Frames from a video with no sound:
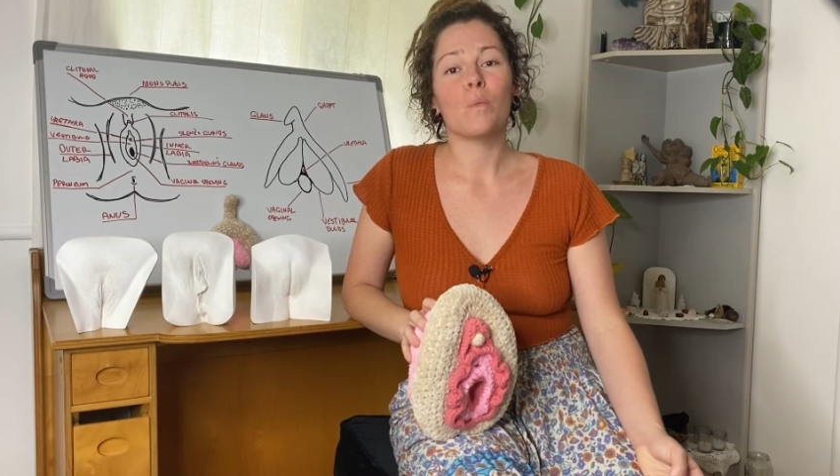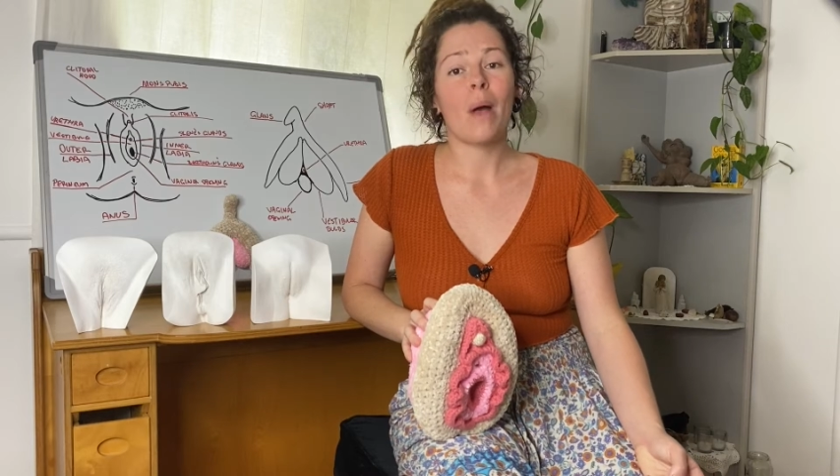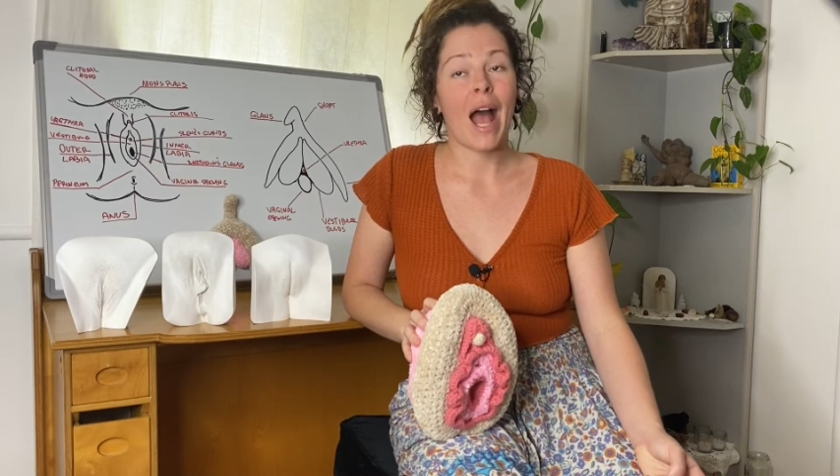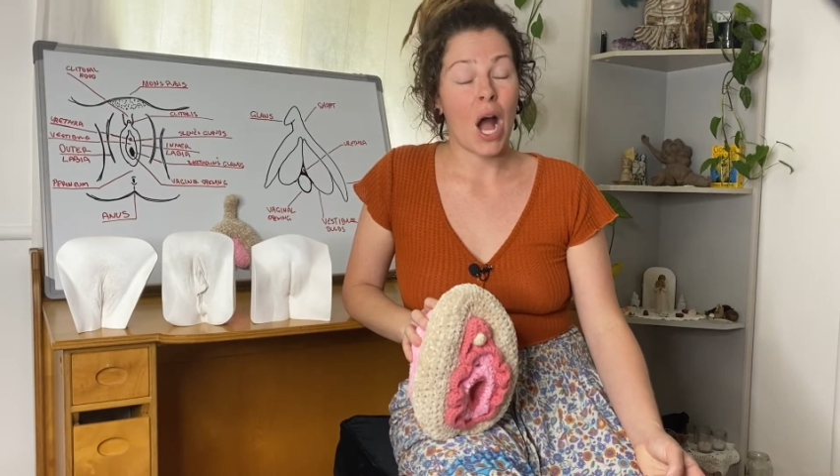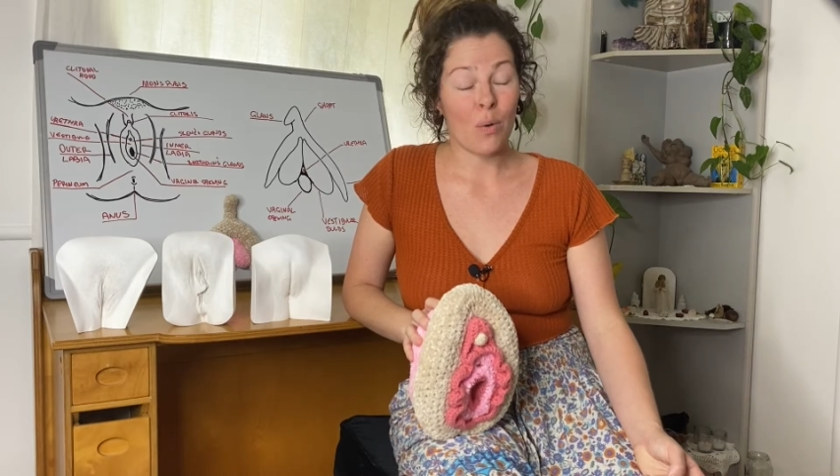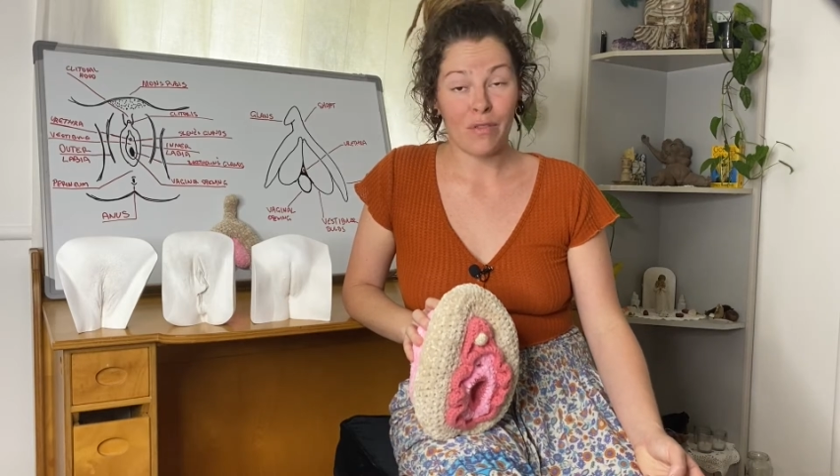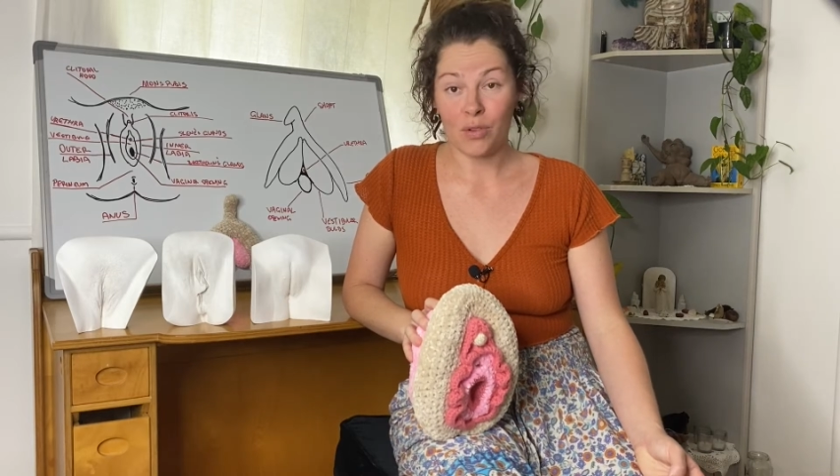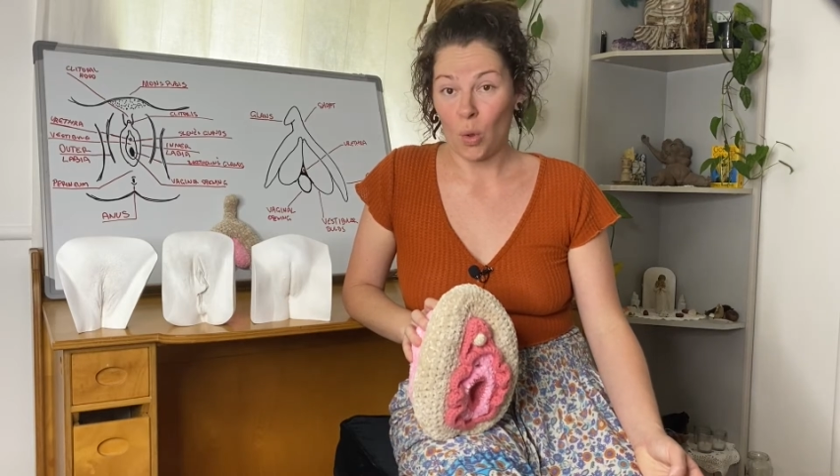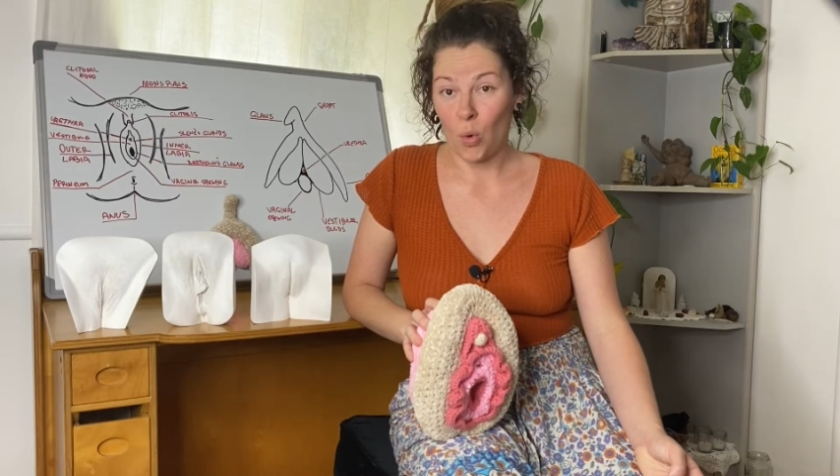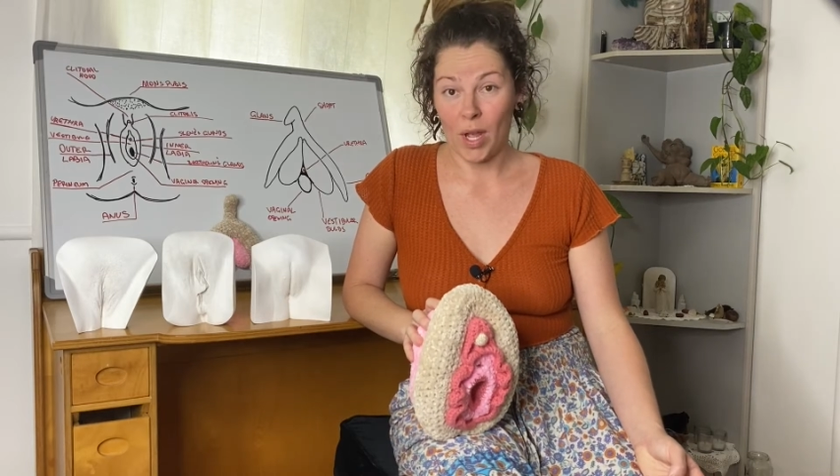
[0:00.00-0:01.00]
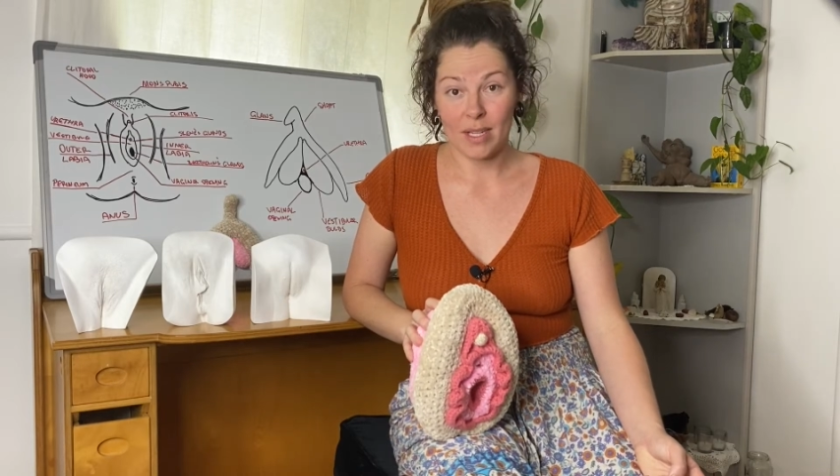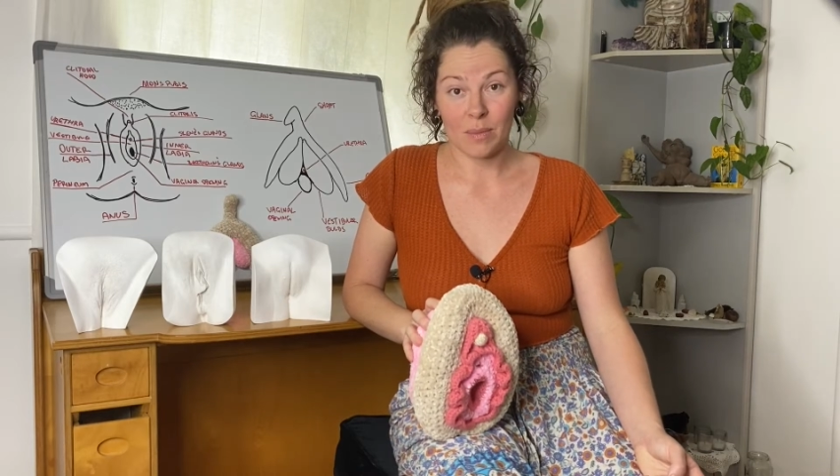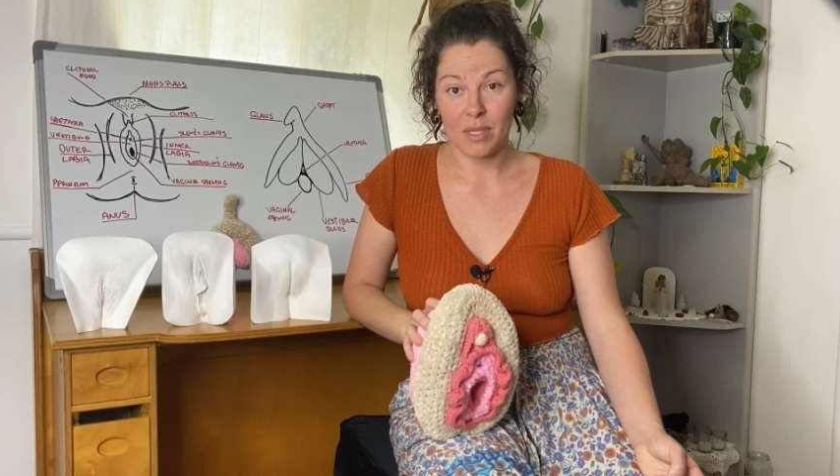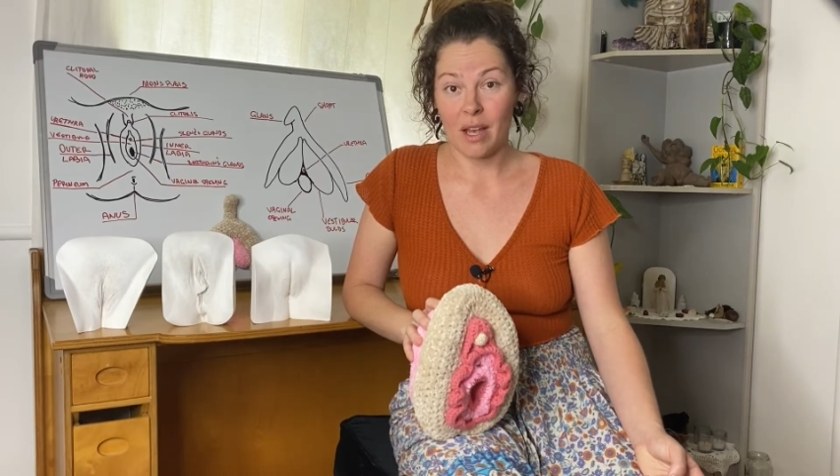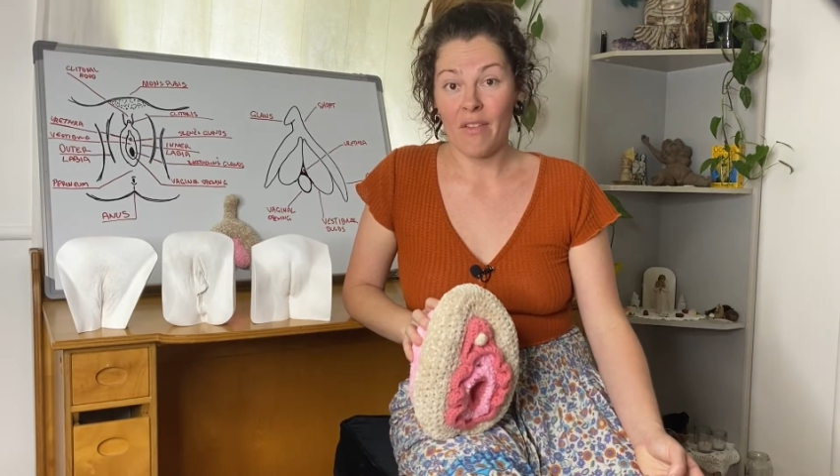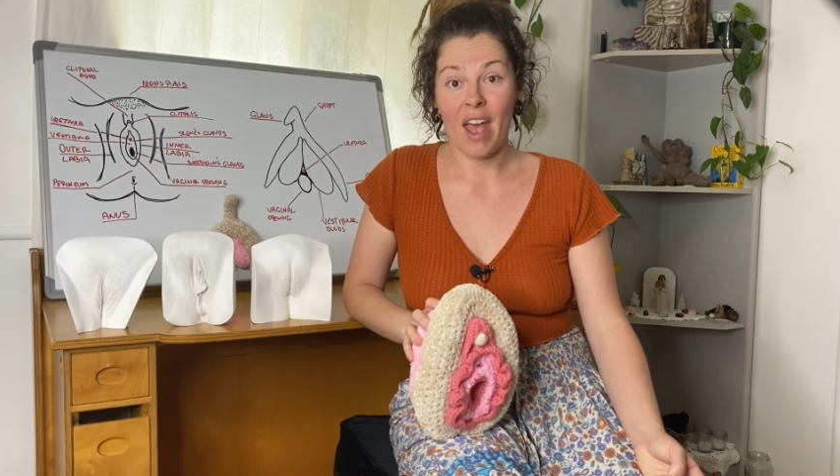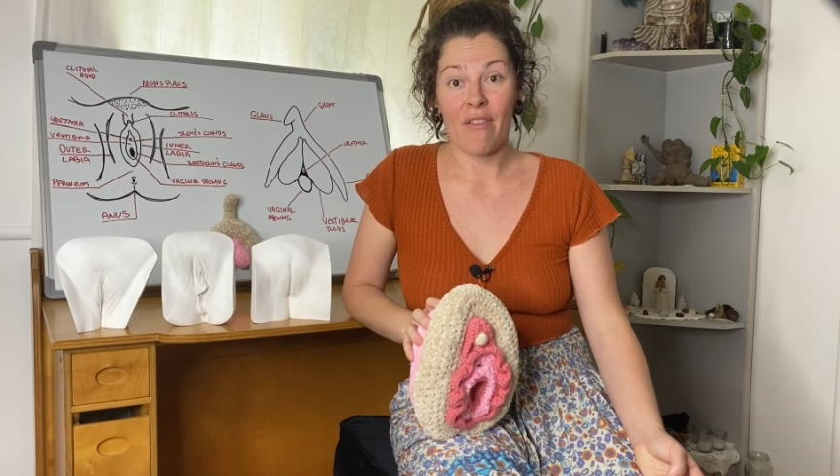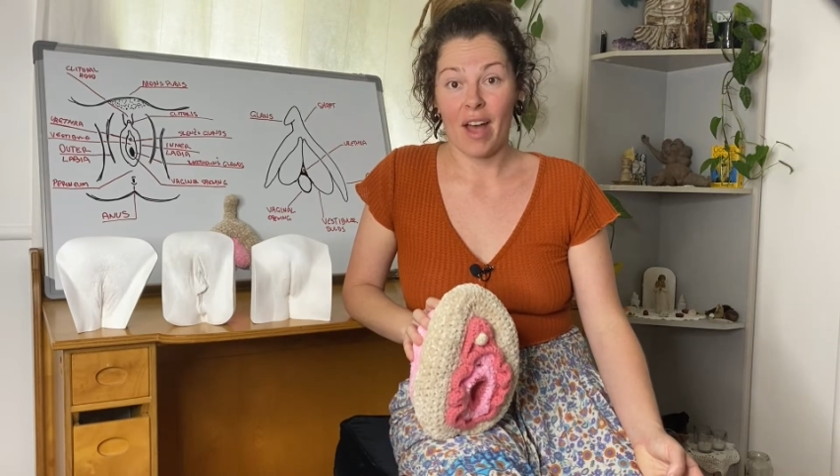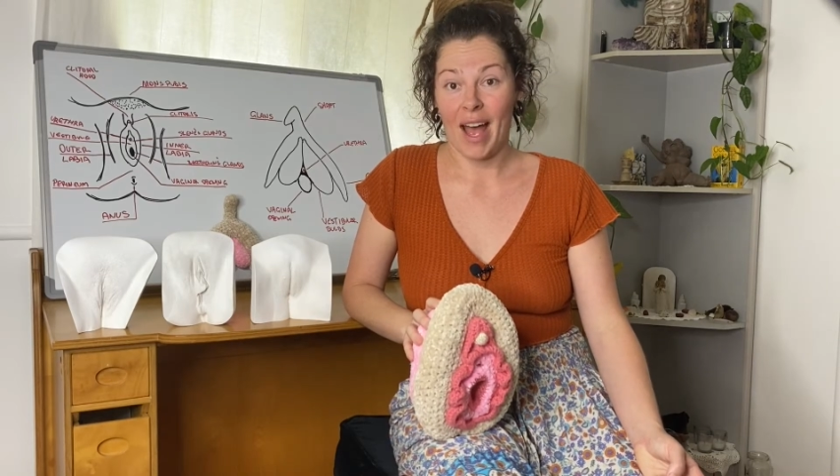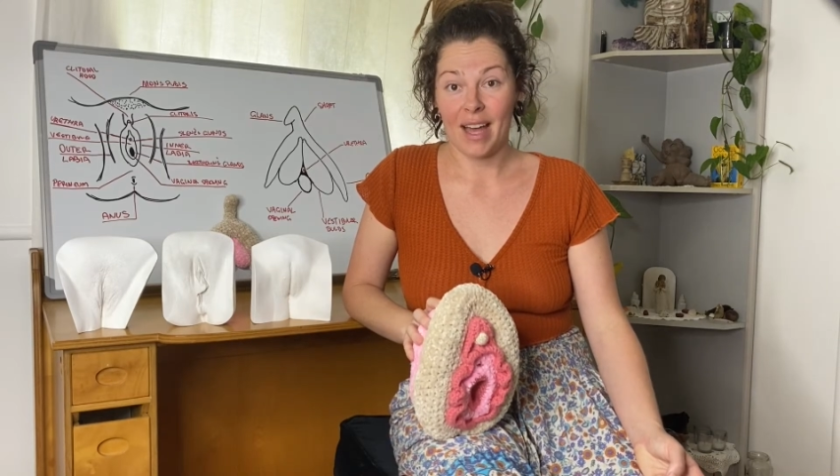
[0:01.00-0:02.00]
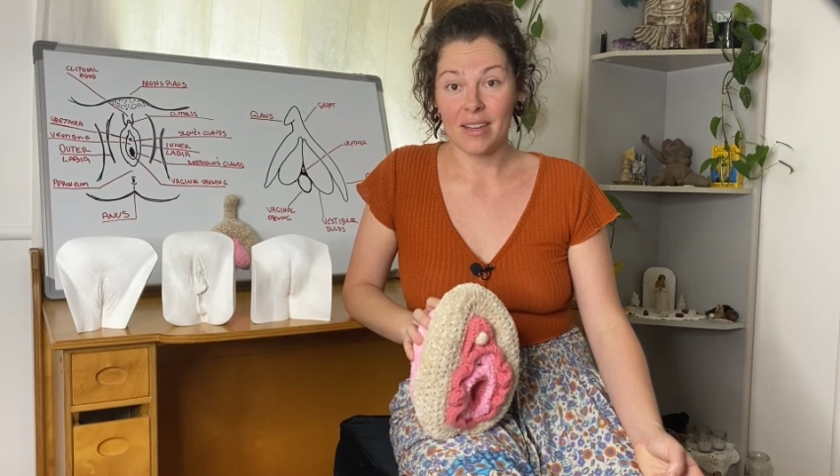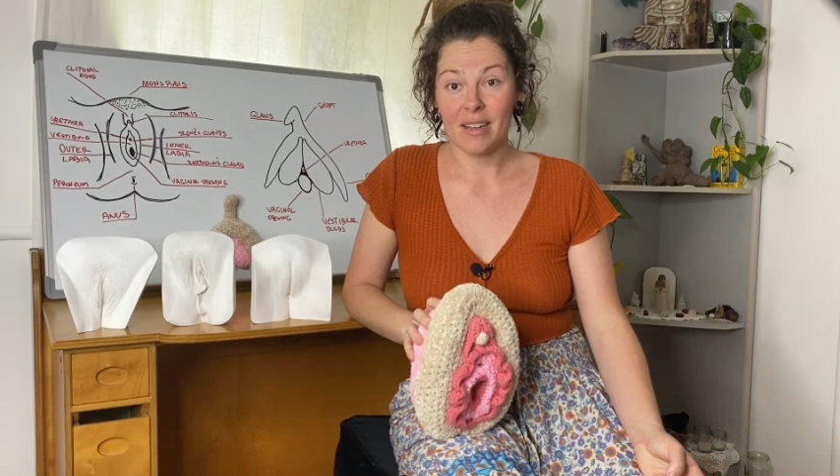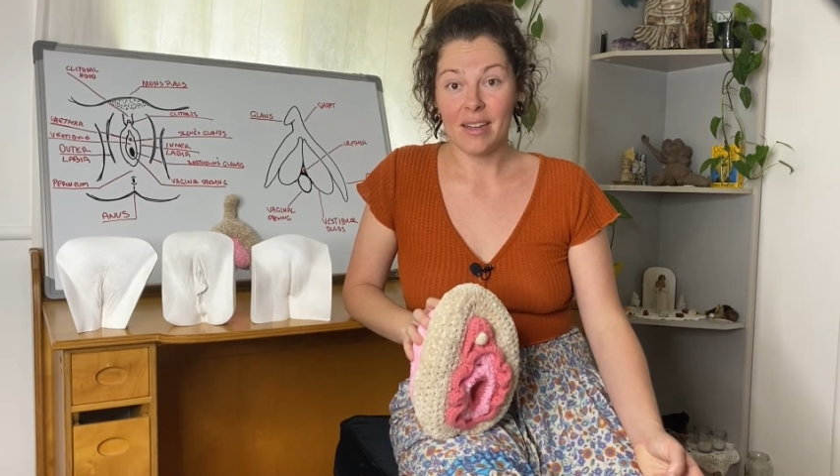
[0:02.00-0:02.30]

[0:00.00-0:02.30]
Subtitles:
powerful orgasms they've ever had.